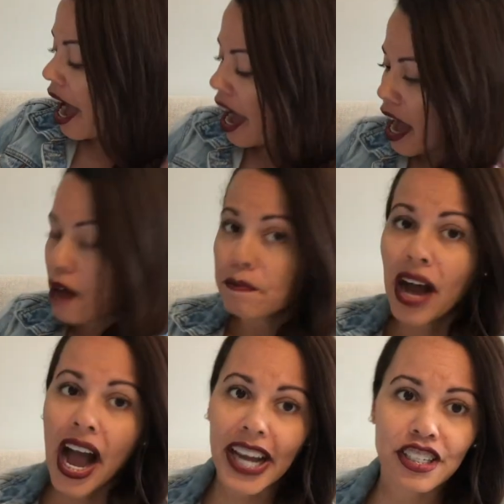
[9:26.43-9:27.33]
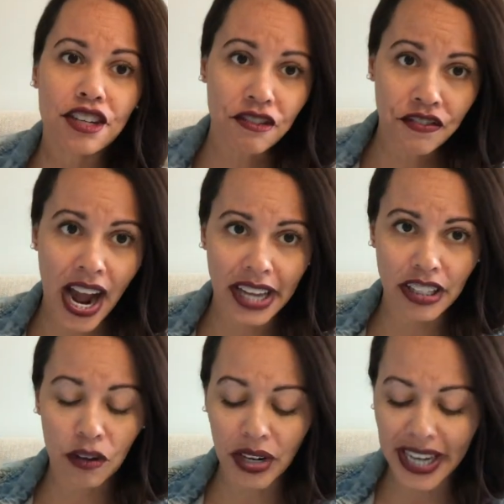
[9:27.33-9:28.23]
I do find
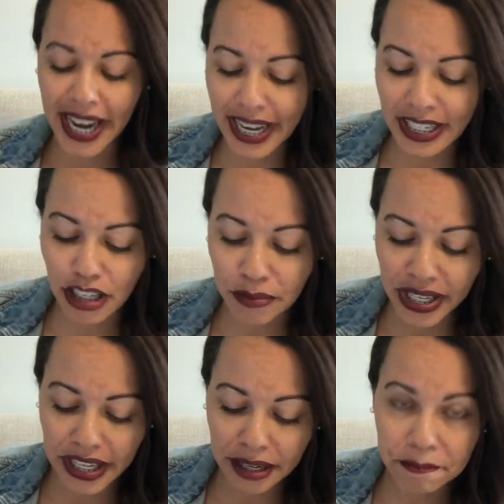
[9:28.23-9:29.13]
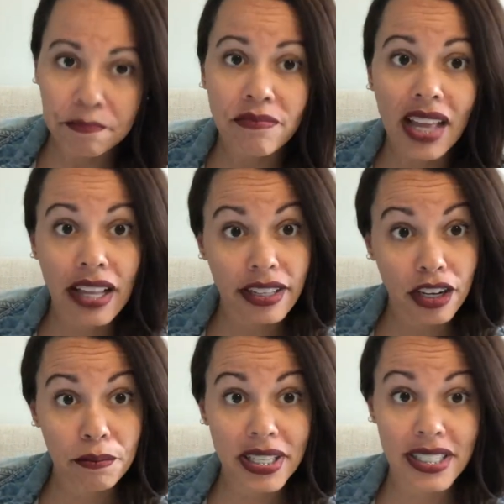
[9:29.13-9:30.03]
the organic to be a
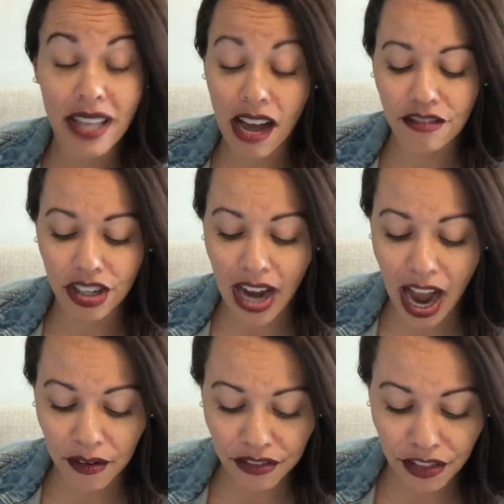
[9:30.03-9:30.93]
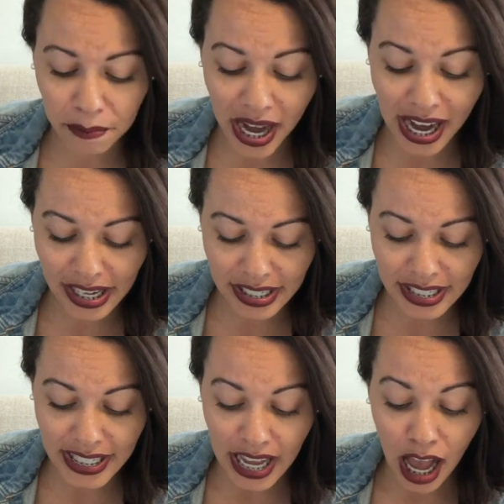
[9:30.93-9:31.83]
little bit softer out of the
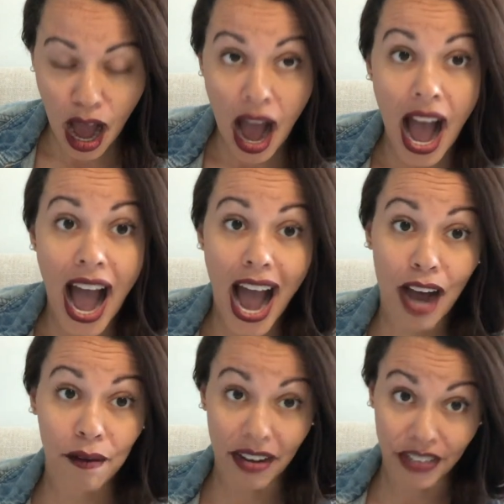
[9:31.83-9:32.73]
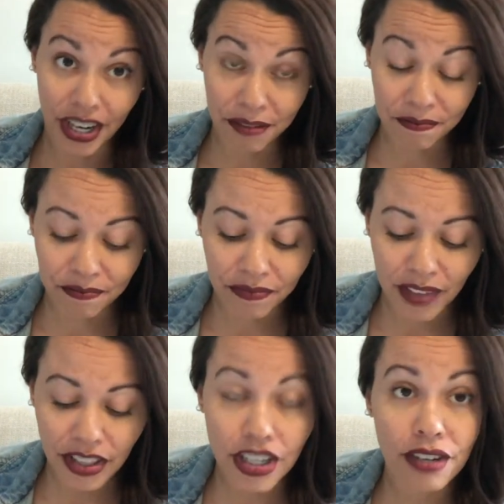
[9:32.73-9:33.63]
box. However,
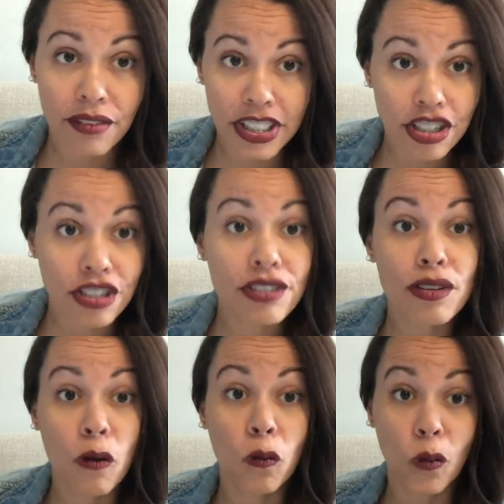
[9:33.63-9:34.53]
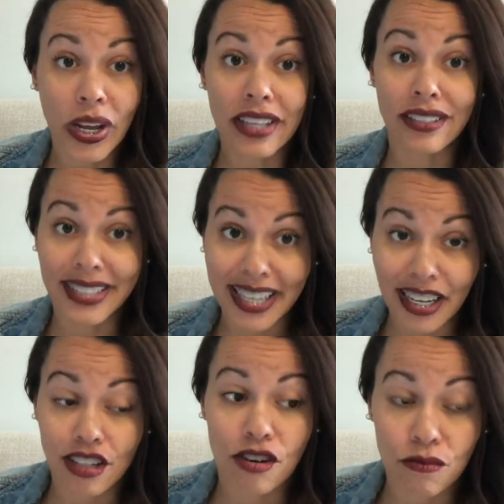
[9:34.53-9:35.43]
the originals will
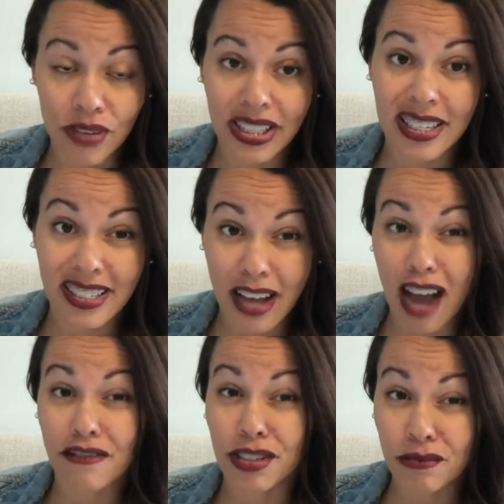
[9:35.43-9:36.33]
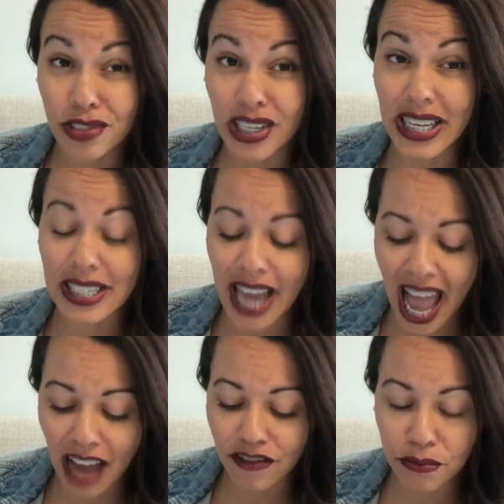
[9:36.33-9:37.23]
get really soft. You just
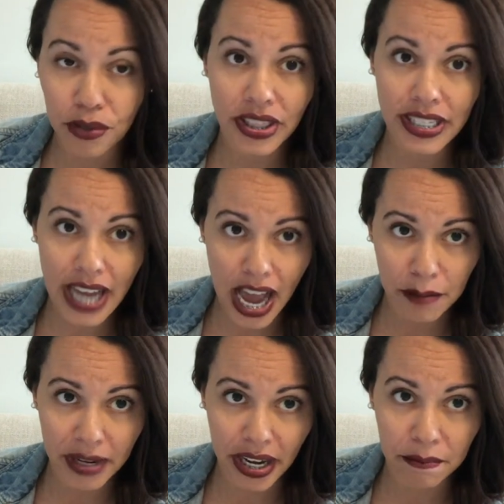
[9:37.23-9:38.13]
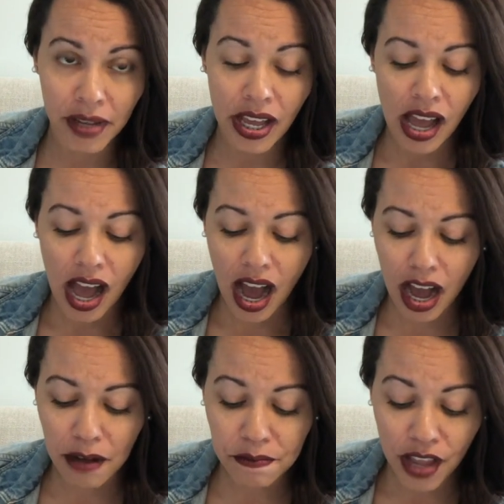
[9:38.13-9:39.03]
have to put the time in
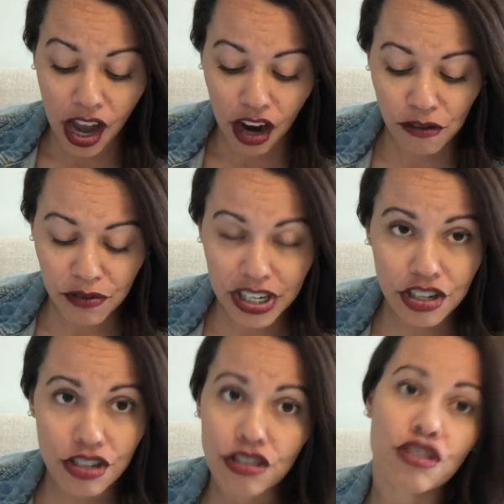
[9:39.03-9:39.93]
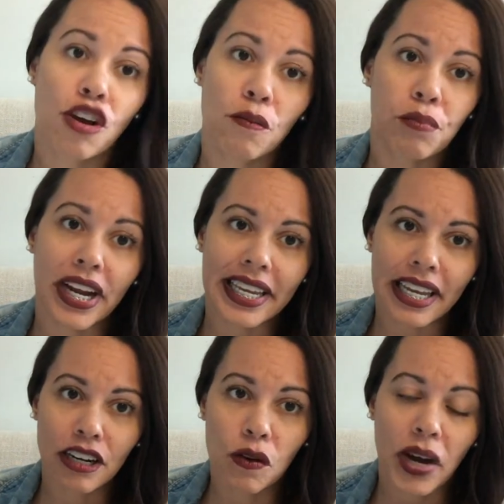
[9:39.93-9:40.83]
them. Originals don't break
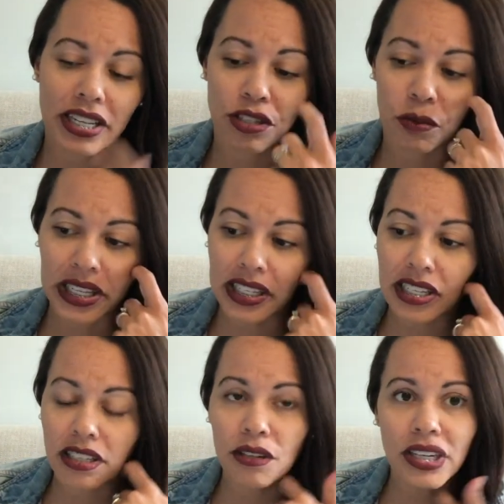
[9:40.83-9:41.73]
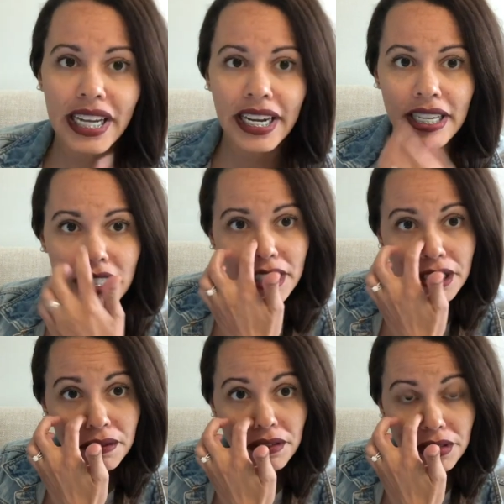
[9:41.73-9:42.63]
in quite as quickly as the organics
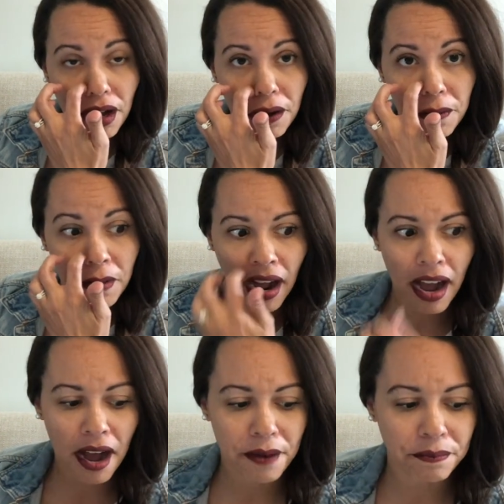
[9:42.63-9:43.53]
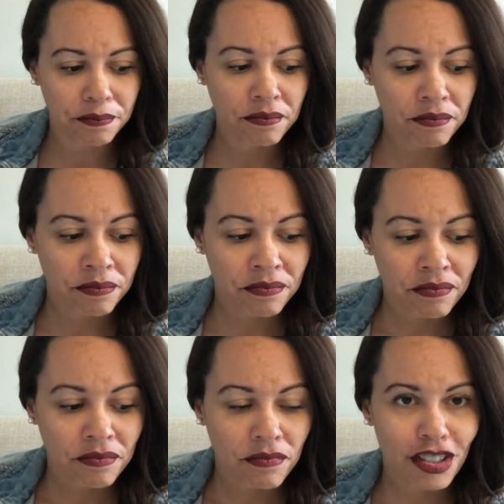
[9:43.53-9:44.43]
do, so
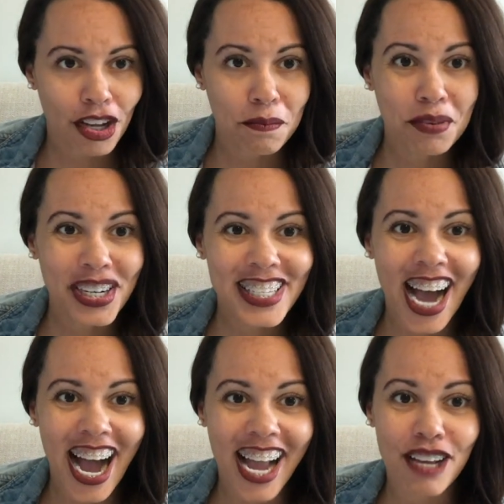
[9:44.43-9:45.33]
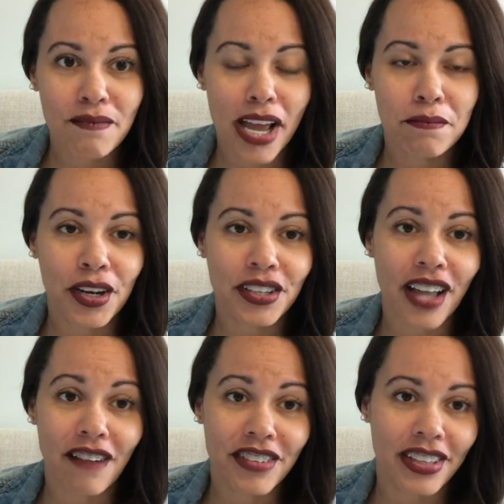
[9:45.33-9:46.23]
so put time and put
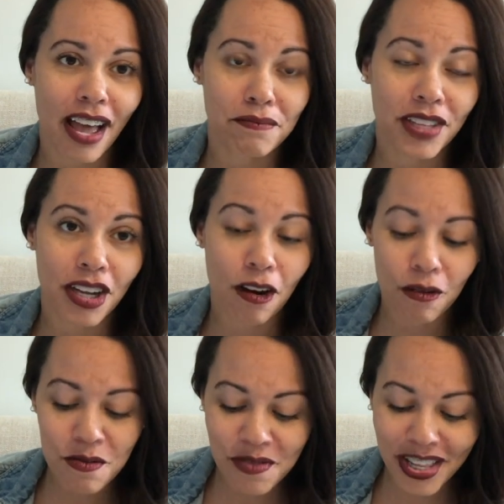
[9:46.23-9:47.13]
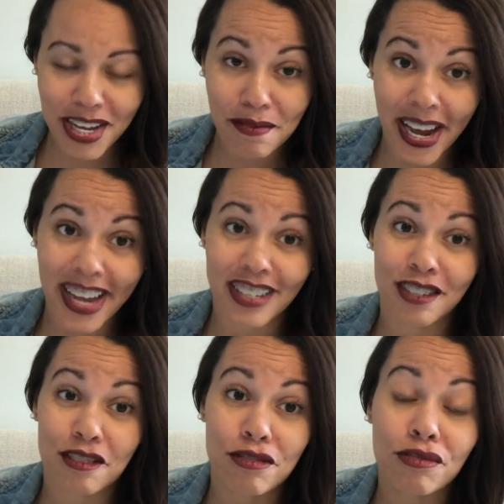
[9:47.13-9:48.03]
love in them. The only way
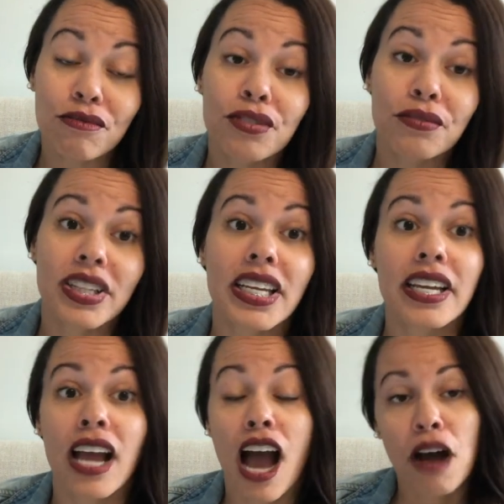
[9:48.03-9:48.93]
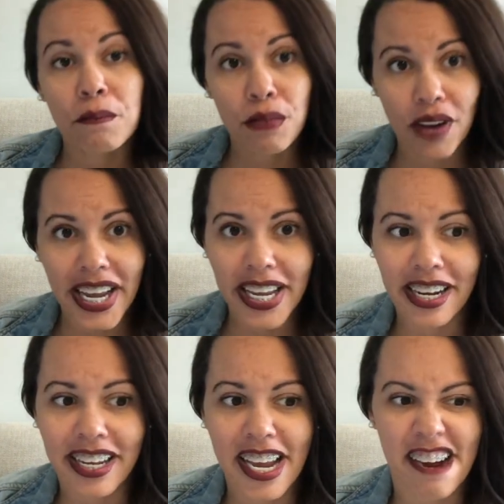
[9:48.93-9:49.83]
to truly break
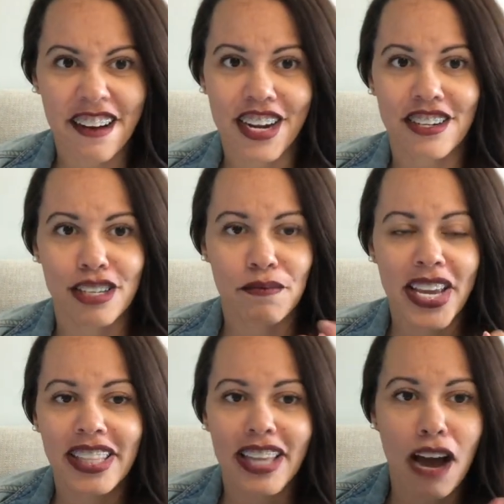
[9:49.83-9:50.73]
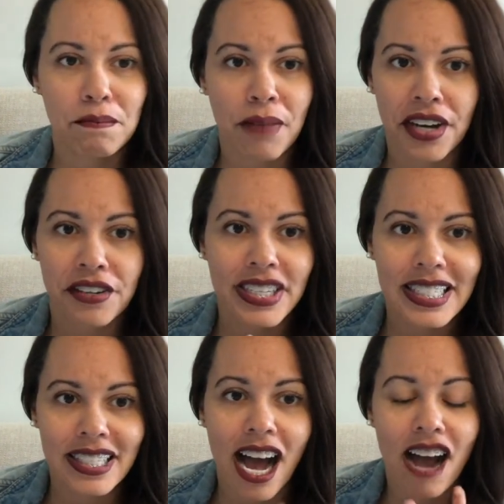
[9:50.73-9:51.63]
in a carrier, to make it that buttery
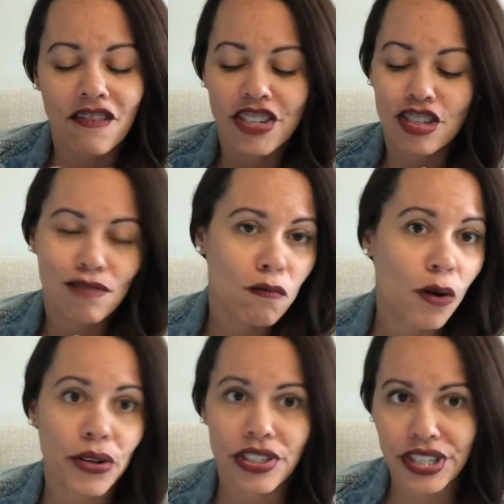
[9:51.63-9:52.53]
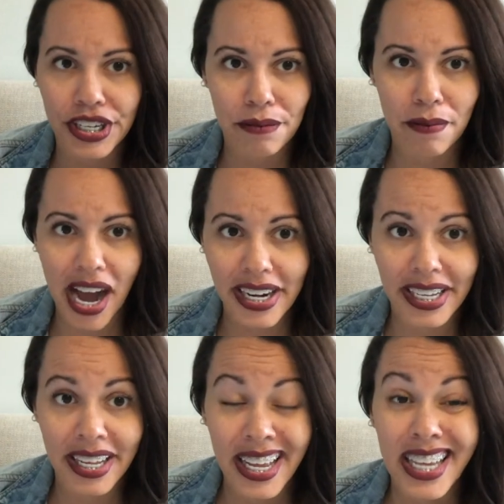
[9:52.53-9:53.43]
soft, it just molds to your
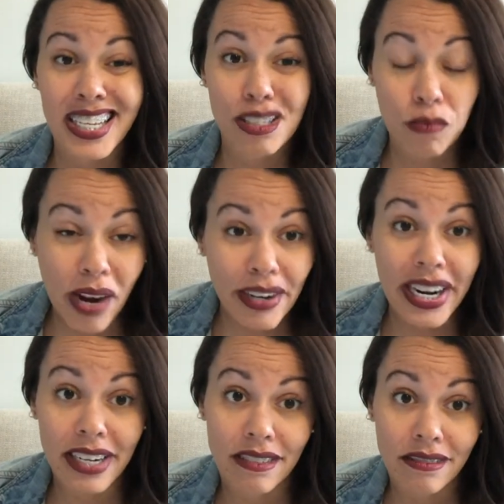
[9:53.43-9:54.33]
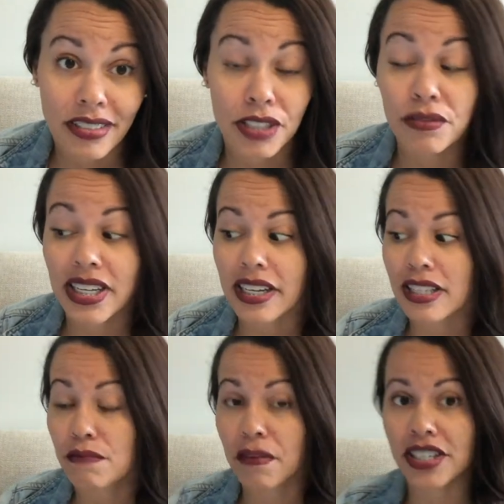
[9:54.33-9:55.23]
body, is wear it. Use it
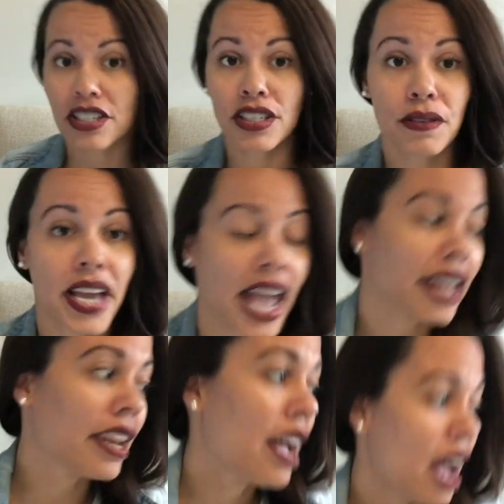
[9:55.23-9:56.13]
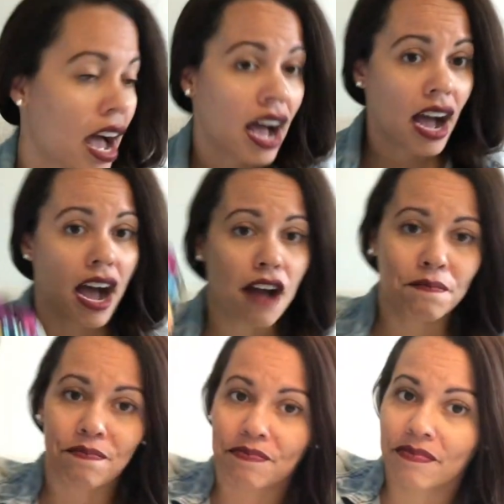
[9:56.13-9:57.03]
as much as you can.
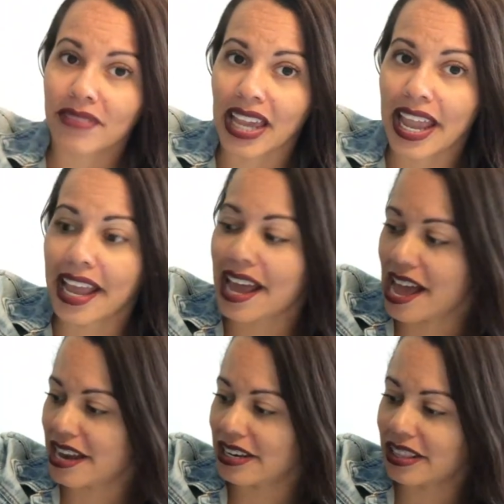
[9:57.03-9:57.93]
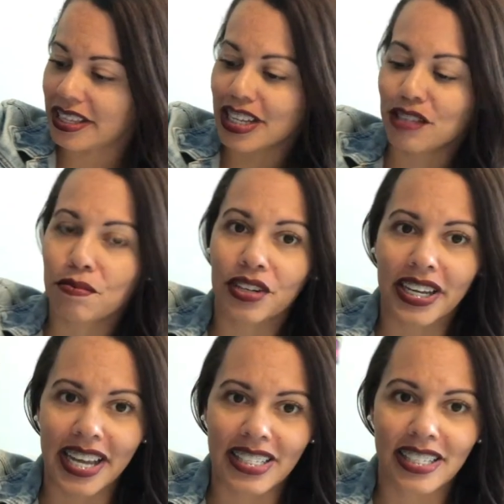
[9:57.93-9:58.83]
And these will get
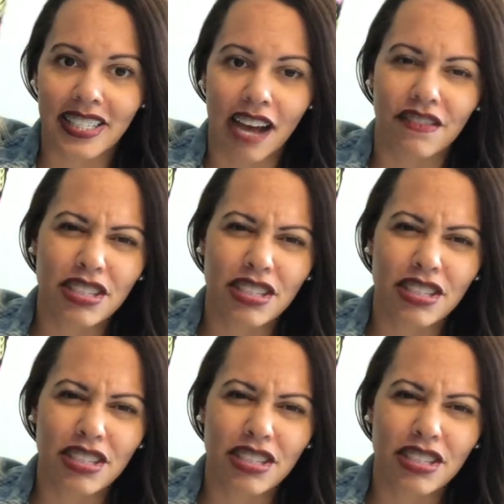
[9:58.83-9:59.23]
nice and soft.